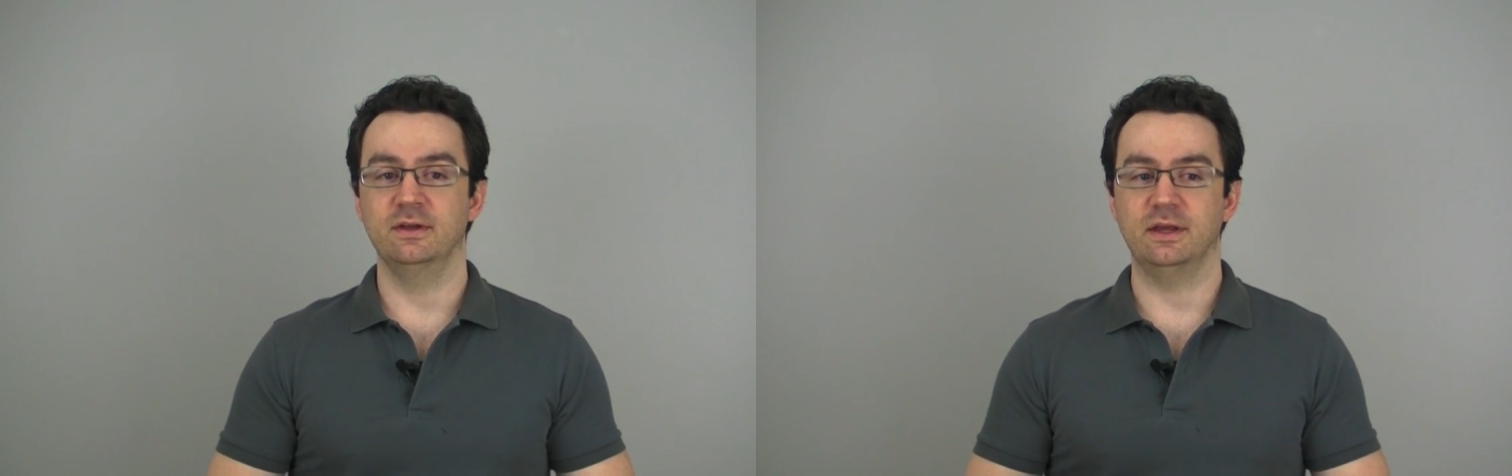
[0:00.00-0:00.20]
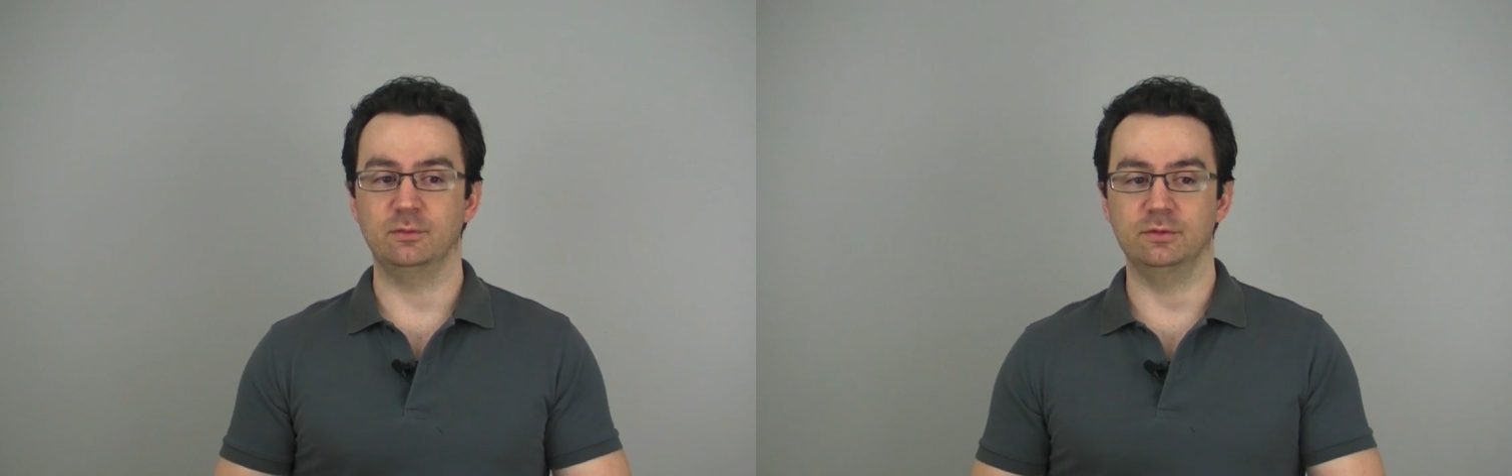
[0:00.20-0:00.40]

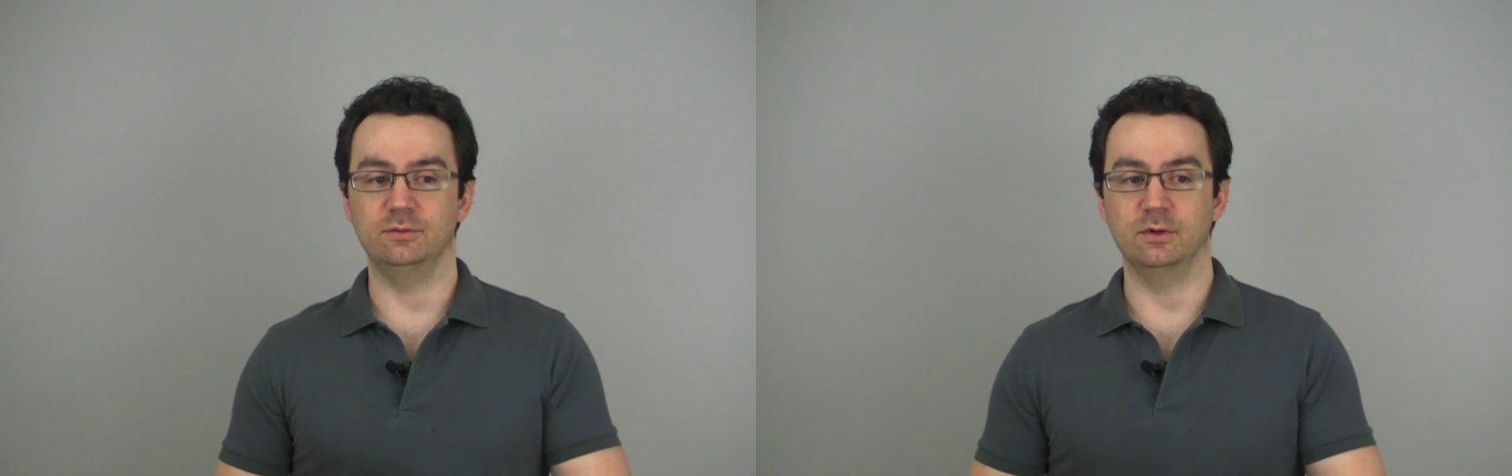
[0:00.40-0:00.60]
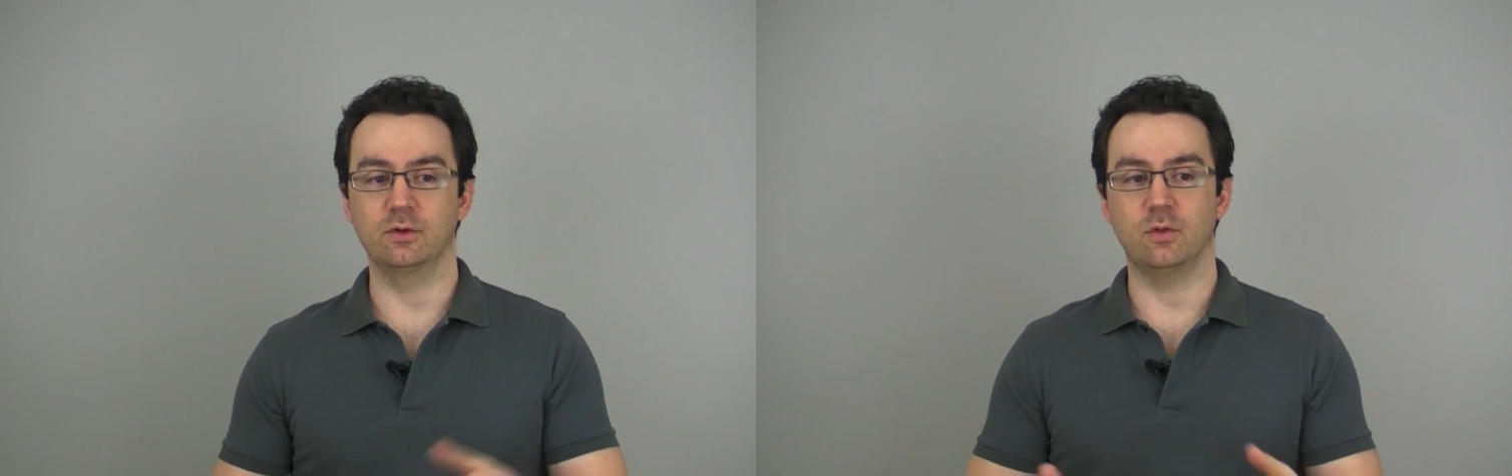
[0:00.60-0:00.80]
that
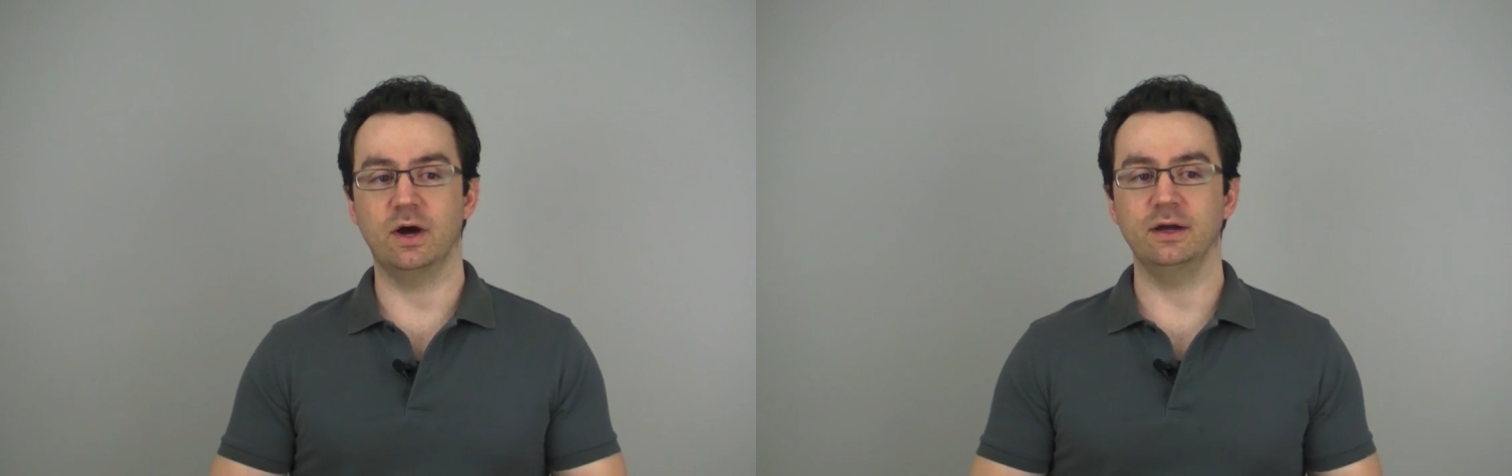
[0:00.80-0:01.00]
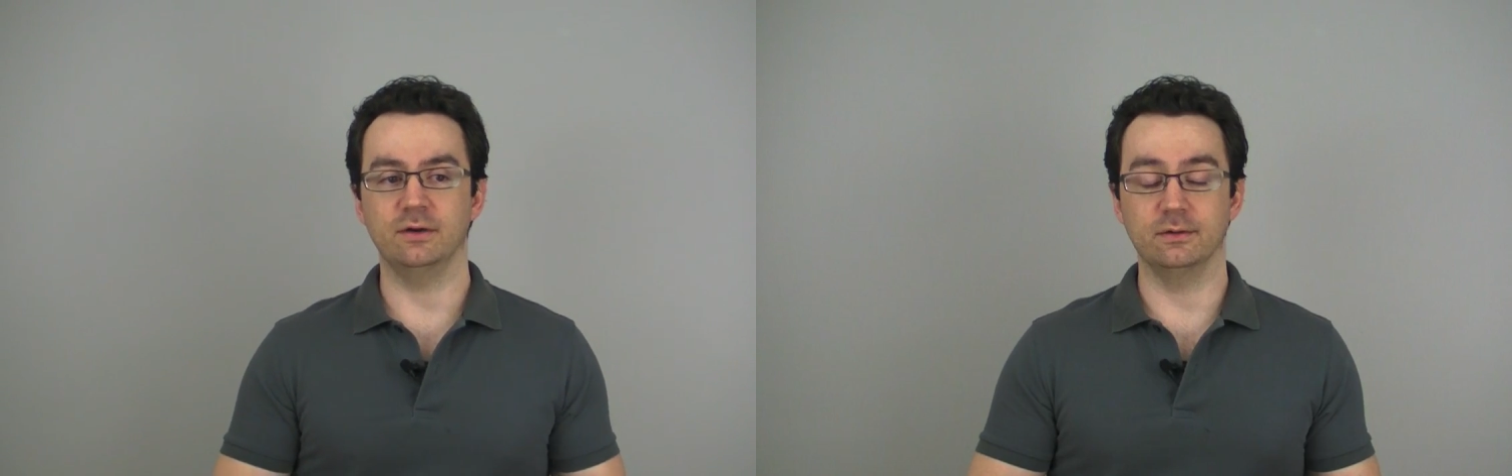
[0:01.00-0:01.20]
would
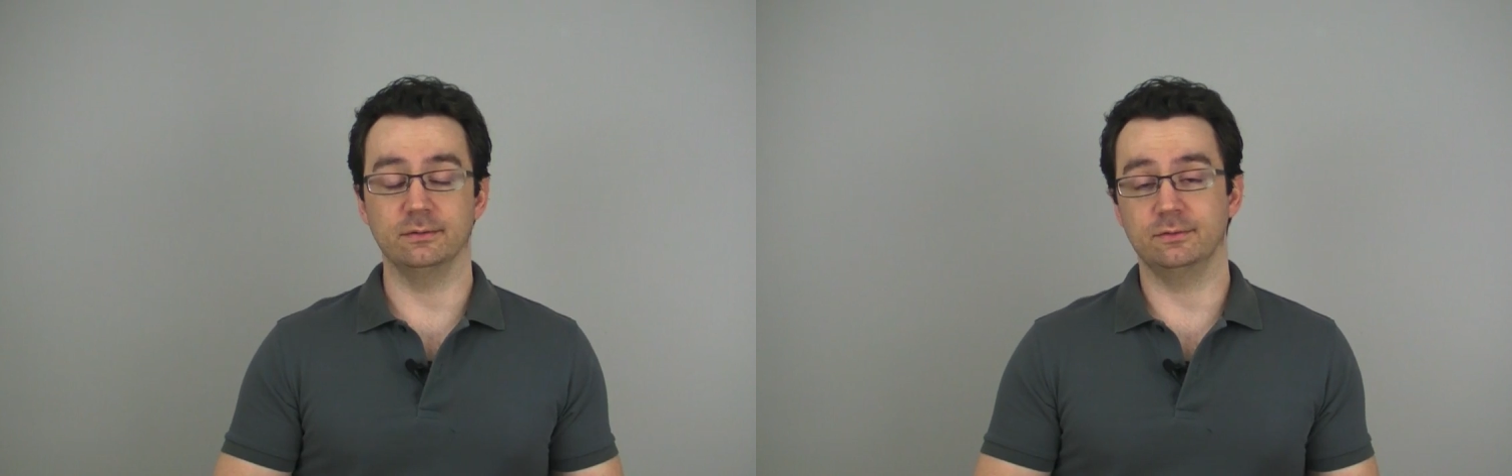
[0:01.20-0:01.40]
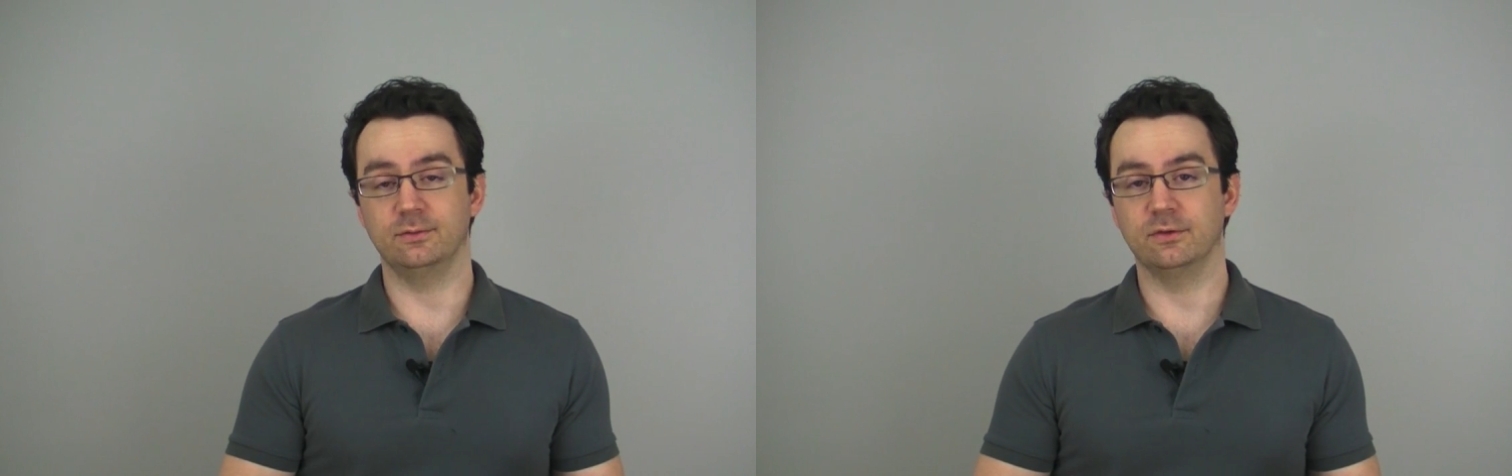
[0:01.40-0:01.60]
require,
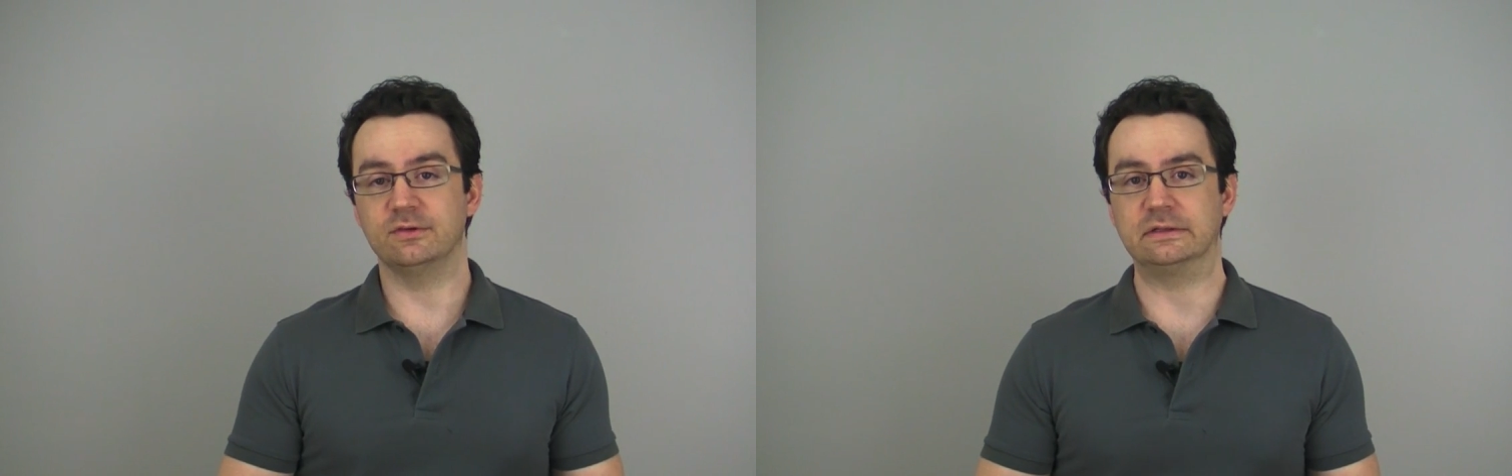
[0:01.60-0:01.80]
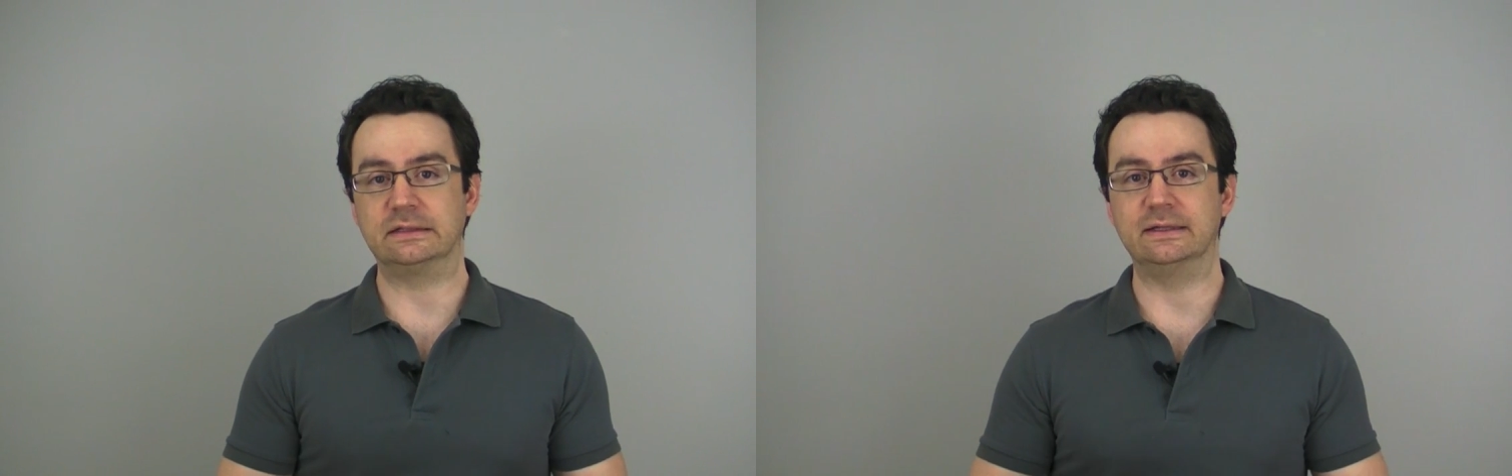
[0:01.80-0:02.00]

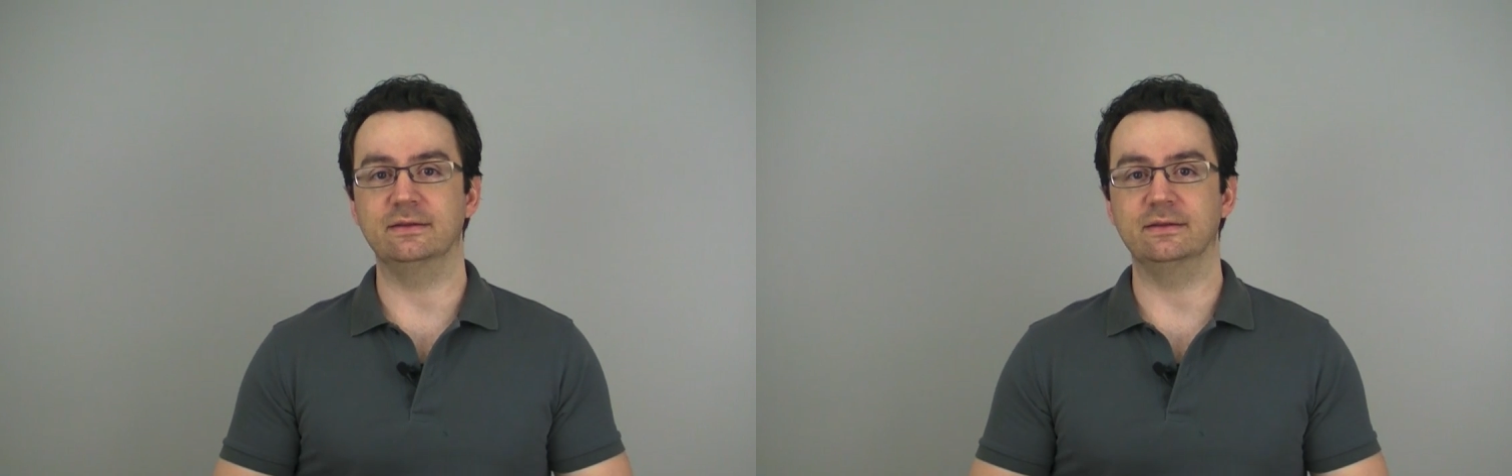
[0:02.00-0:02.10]
unfortunately,